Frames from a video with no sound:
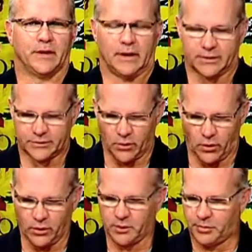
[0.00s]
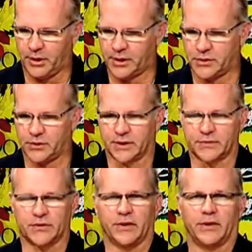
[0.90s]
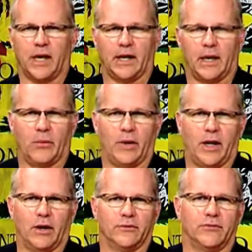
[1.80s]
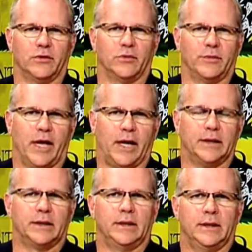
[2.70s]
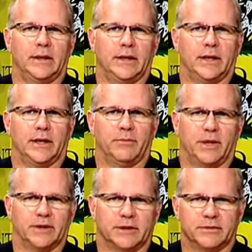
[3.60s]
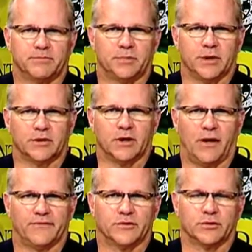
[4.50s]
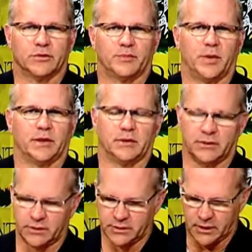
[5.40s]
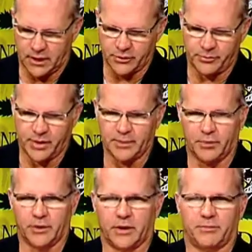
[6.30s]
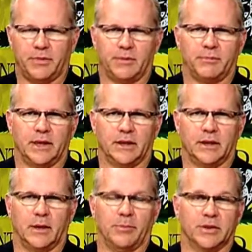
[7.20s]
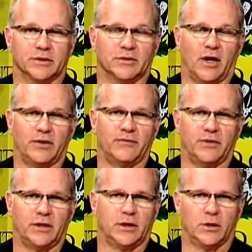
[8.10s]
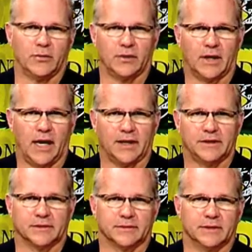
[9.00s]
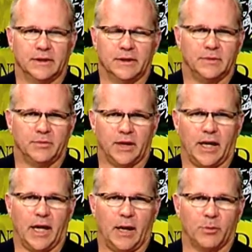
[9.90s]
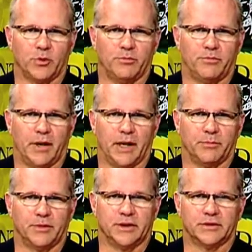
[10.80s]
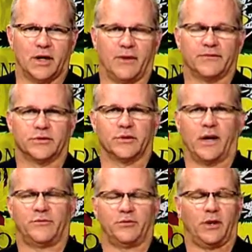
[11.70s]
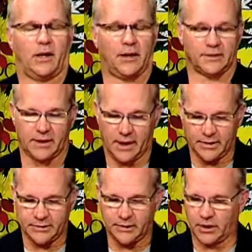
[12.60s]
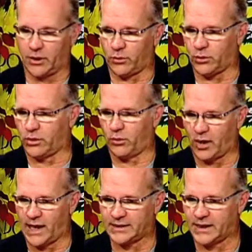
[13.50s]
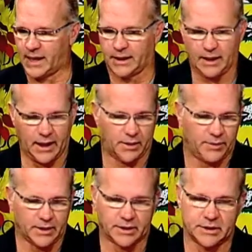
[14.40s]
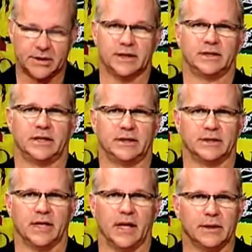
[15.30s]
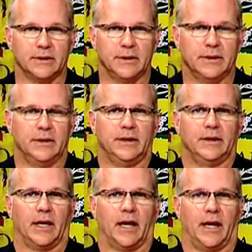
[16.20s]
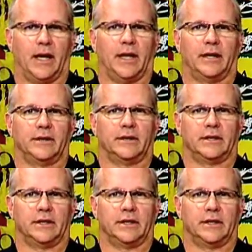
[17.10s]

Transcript: That's the only place you can see that. And I went out and filmed that and met these police officers, but there's other people that have been beaten up. And you saw the video of the guy just being hammered by a police officer after he had his hands in the air. We're gonna watch that again because you just need to see it. And you